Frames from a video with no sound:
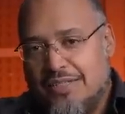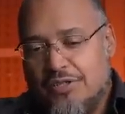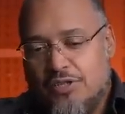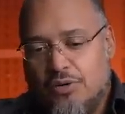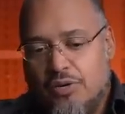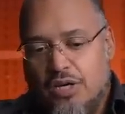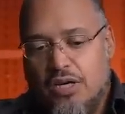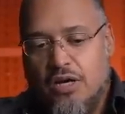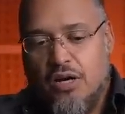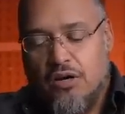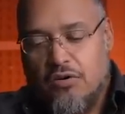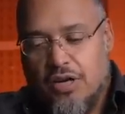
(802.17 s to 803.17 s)
So
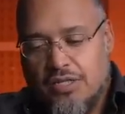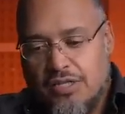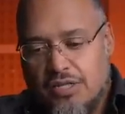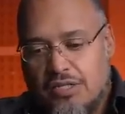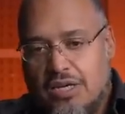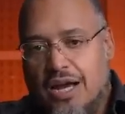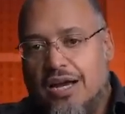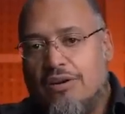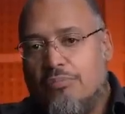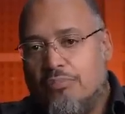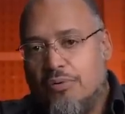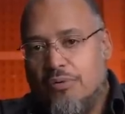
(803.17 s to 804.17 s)
across the
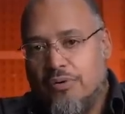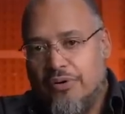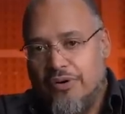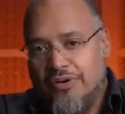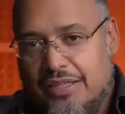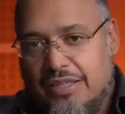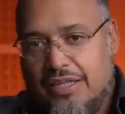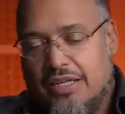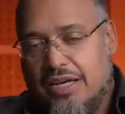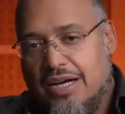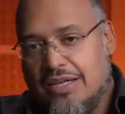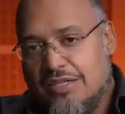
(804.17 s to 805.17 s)
entire board, you
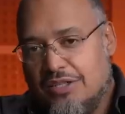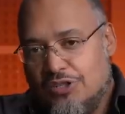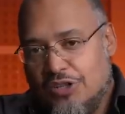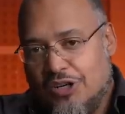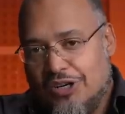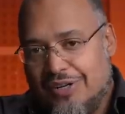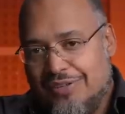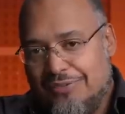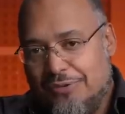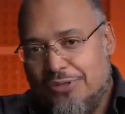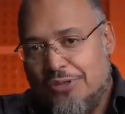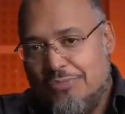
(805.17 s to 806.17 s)
gotta start
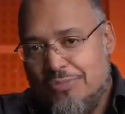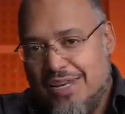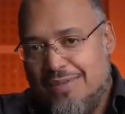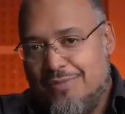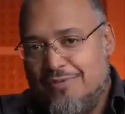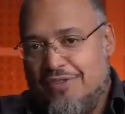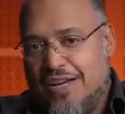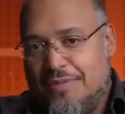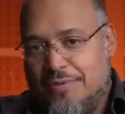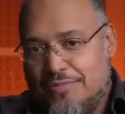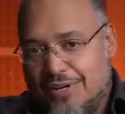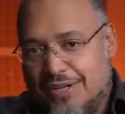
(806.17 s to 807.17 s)
with the minimum
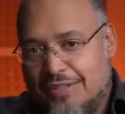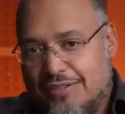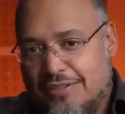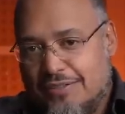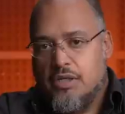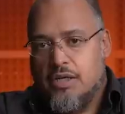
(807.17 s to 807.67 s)
viable product.